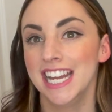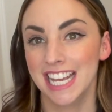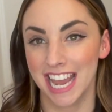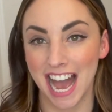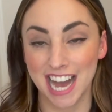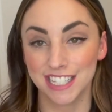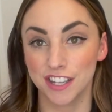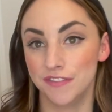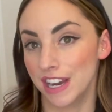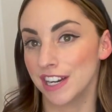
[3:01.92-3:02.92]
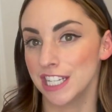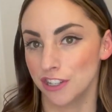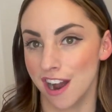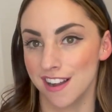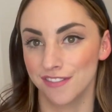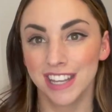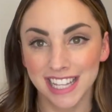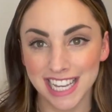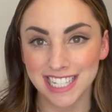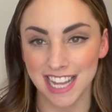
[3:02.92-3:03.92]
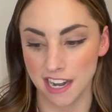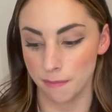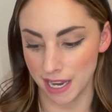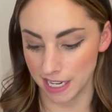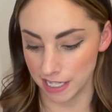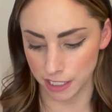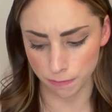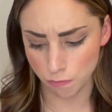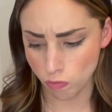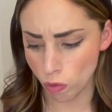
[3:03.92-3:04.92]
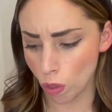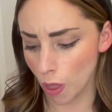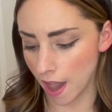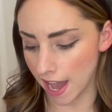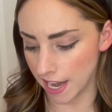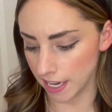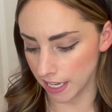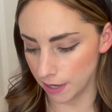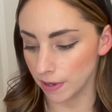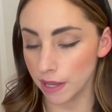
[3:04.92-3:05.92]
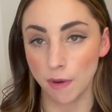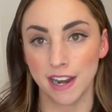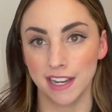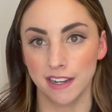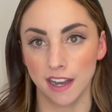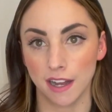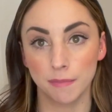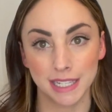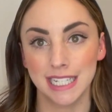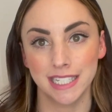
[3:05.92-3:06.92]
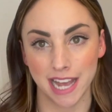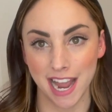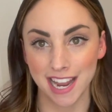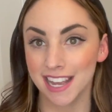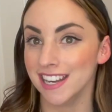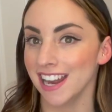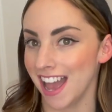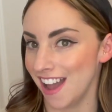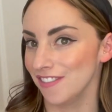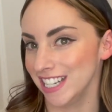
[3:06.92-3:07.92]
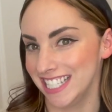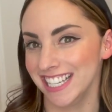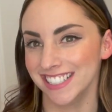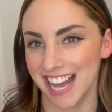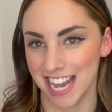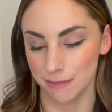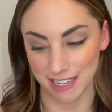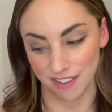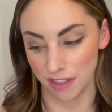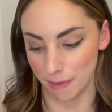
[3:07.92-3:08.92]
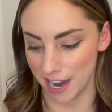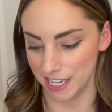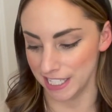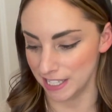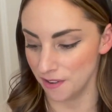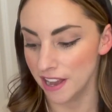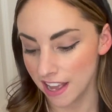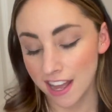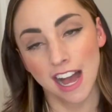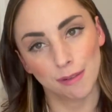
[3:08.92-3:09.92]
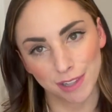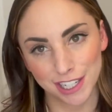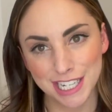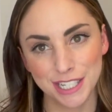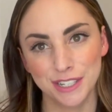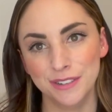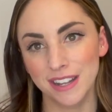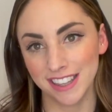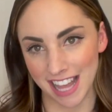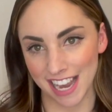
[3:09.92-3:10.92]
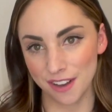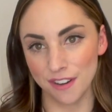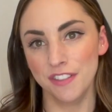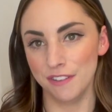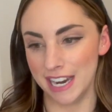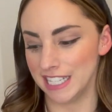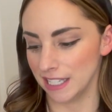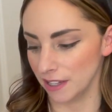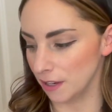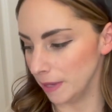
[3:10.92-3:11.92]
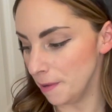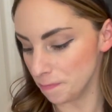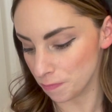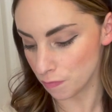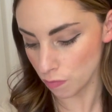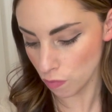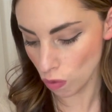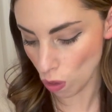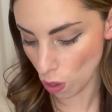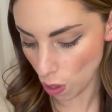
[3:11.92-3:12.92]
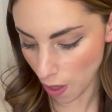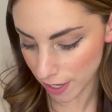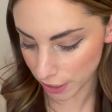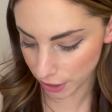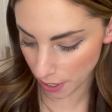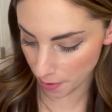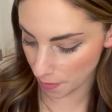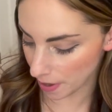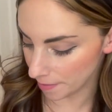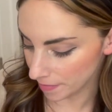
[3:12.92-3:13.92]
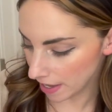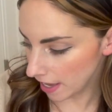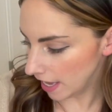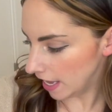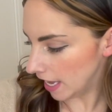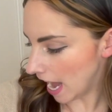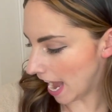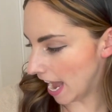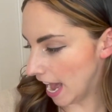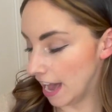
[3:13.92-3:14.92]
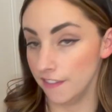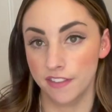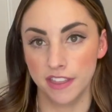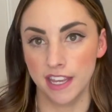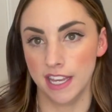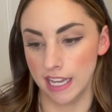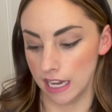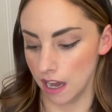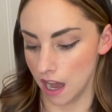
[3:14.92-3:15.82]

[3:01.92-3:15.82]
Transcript: he has very strong feelings and opinions, and he really wanted a complete say in every single aspect of the party. So I'm learning to let go of the reins a little bit. So I have the